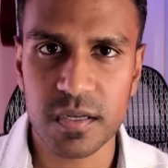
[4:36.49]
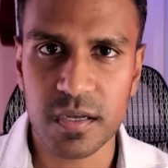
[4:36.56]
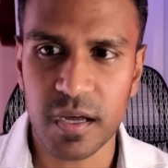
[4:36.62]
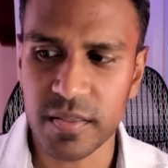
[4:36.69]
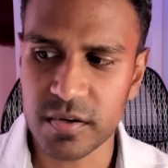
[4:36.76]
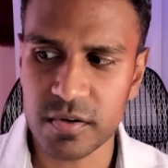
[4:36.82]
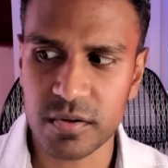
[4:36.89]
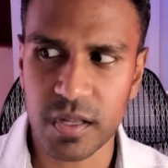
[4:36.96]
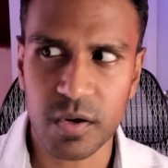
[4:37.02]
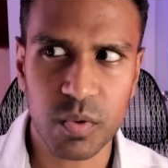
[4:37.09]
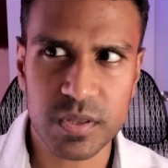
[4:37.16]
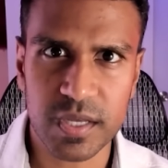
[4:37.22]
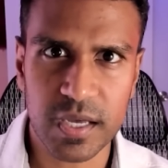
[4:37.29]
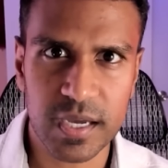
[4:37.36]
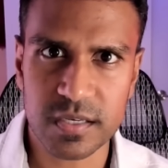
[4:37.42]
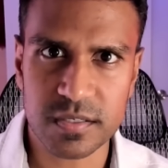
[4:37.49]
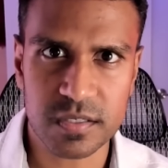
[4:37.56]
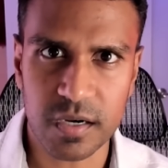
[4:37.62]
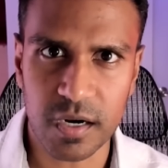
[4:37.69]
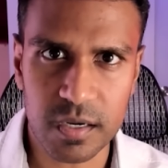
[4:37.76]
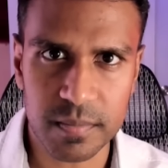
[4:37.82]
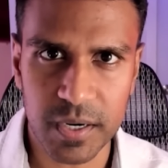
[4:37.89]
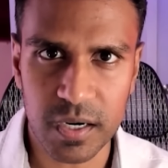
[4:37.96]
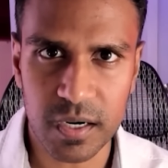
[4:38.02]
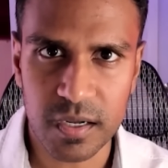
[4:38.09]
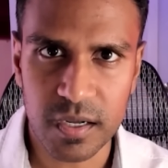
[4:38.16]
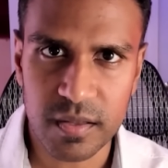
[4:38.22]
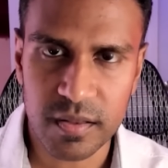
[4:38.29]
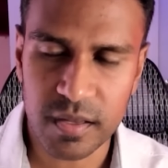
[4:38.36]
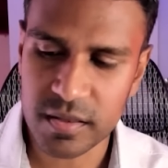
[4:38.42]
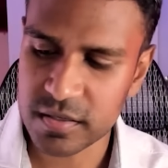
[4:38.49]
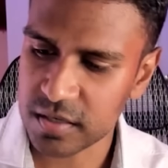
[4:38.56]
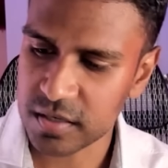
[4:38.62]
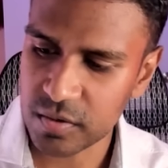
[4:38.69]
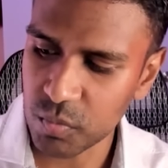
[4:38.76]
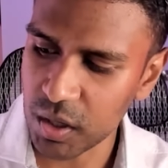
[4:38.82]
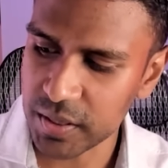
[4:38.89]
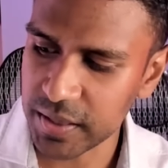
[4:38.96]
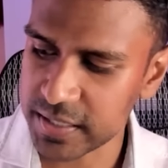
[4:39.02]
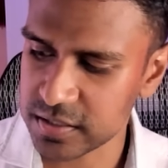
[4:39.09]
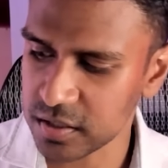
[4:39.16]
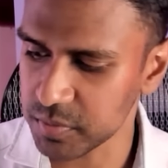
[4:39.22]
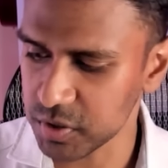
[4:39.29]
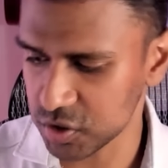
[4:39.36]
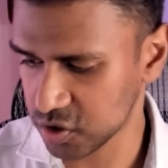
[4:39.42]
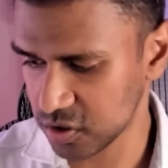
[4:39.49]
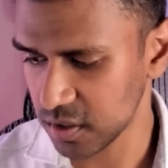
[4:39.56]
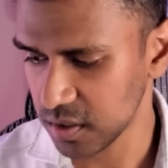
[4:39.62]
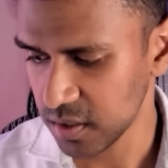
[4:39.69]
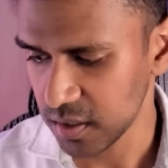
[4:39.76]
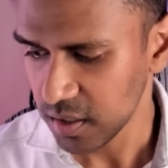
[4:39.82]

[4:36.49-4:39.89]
And then you're like, what the heck is a garbar? Then they say, well, that's how much